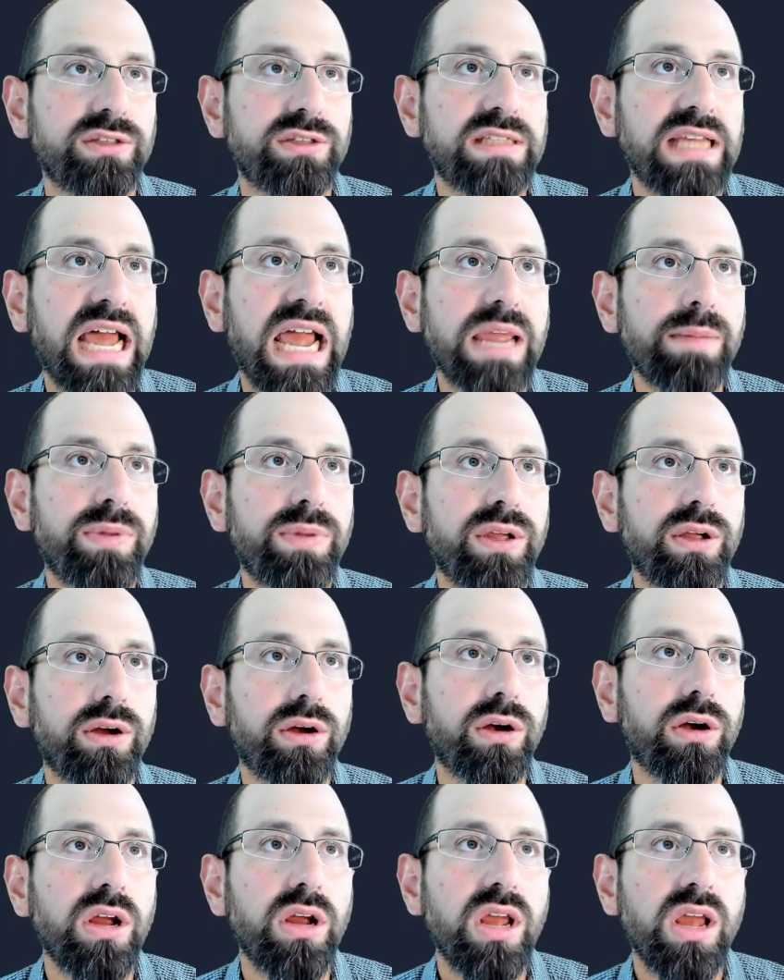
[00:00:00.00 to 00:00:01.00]
type
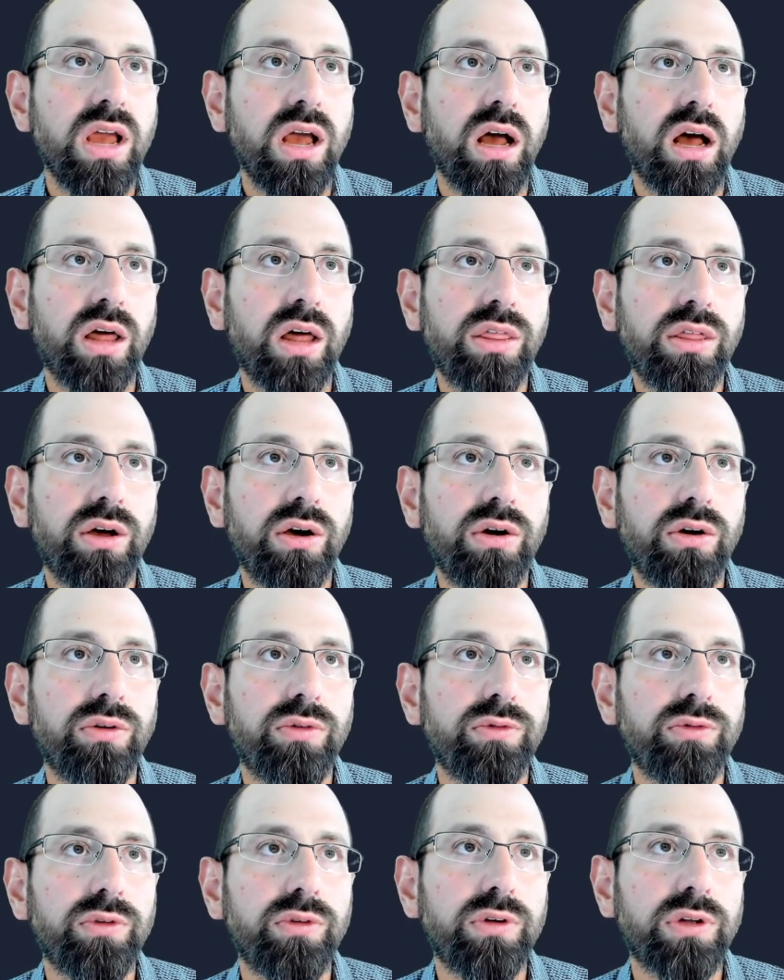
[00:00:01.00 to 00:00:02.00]
here,
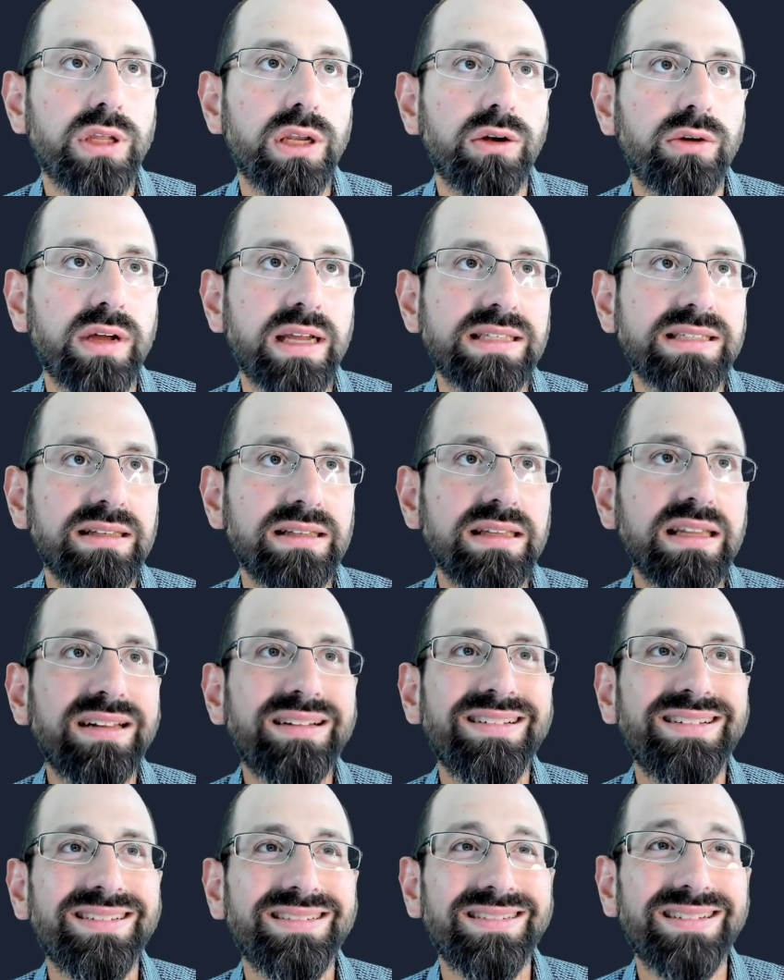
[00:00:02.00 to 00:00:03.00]
although it's a
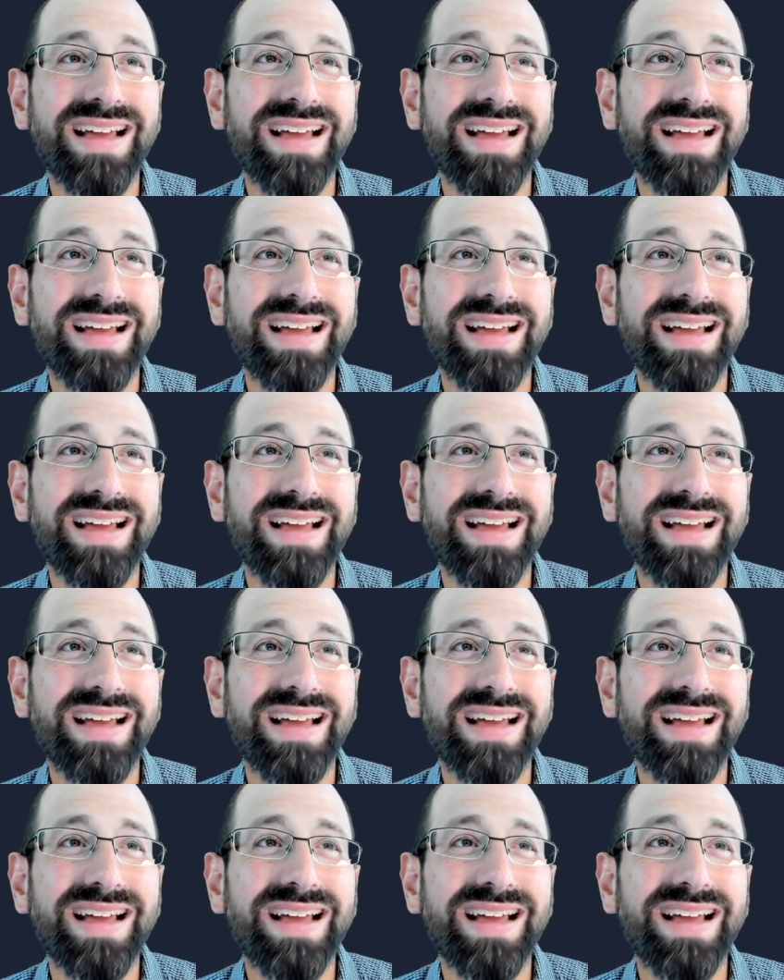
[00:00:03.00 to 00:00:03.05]
little